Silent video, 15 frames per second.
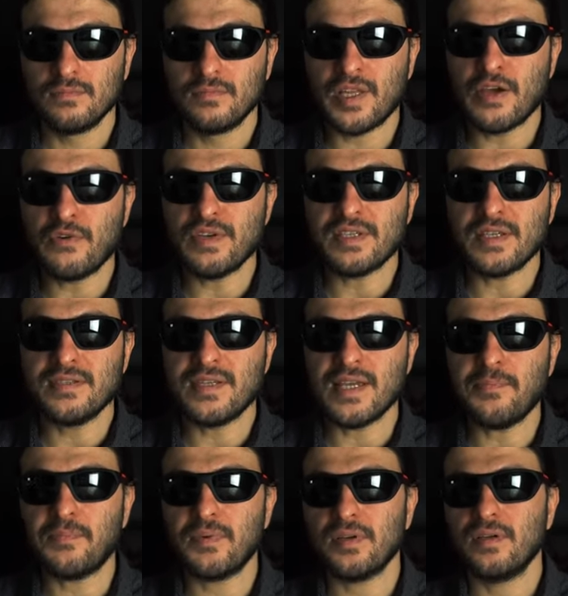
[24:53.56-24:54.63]
There is a
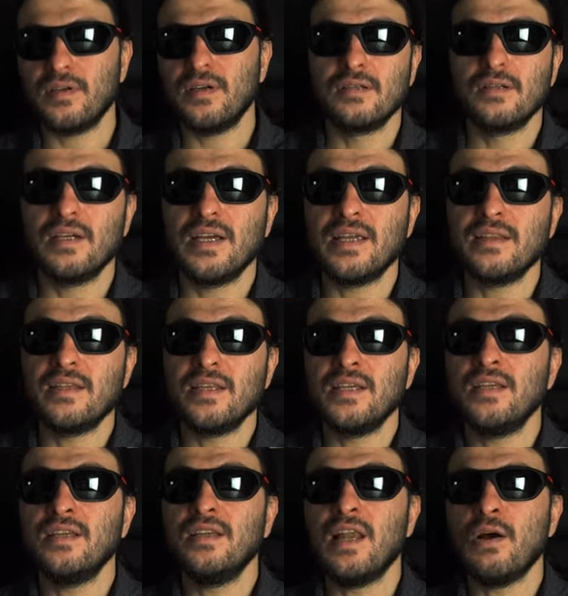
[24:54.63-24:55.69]
dip in
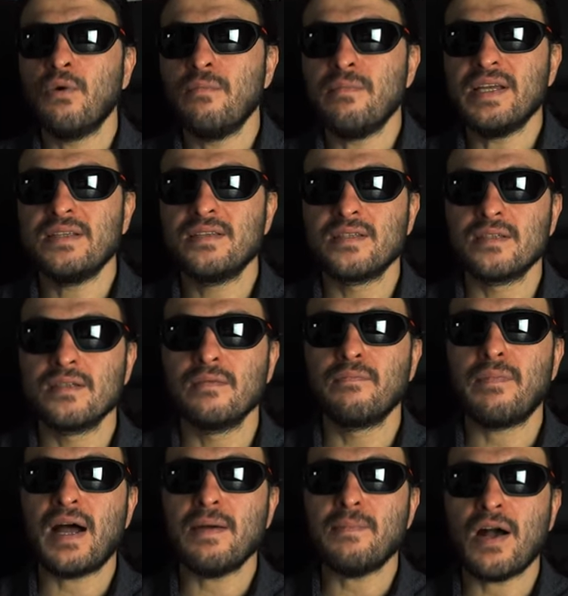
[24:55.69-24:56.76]
the lower mids
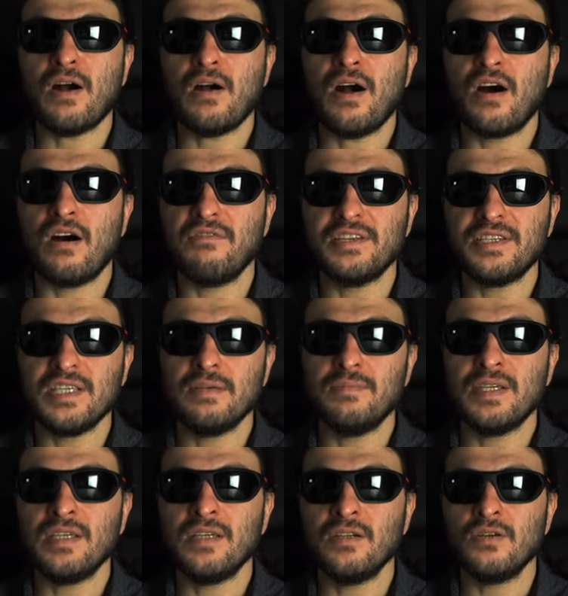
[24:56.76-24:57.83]
by about half a
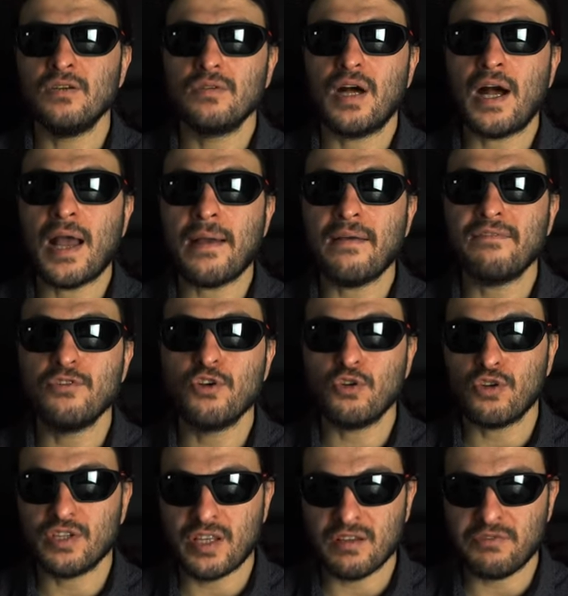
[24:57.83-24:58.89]
dB. I have not
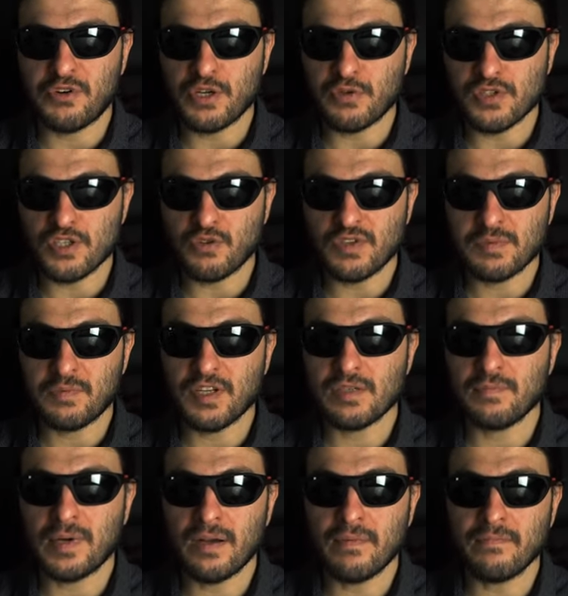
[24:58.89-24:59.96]
looked at the frequency response,
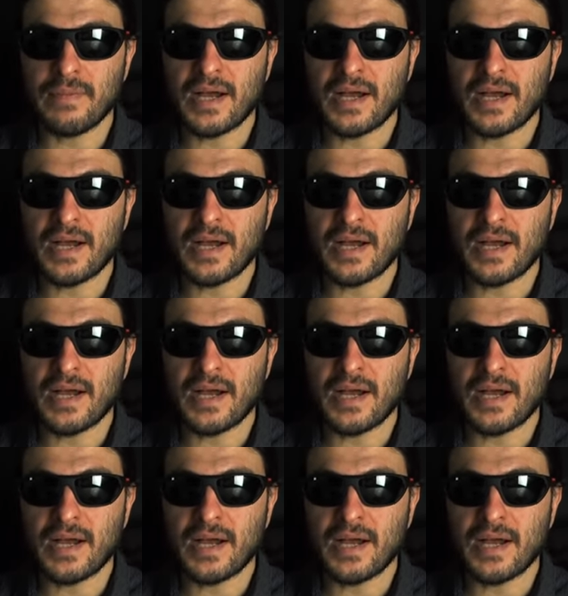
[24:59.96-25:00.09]
but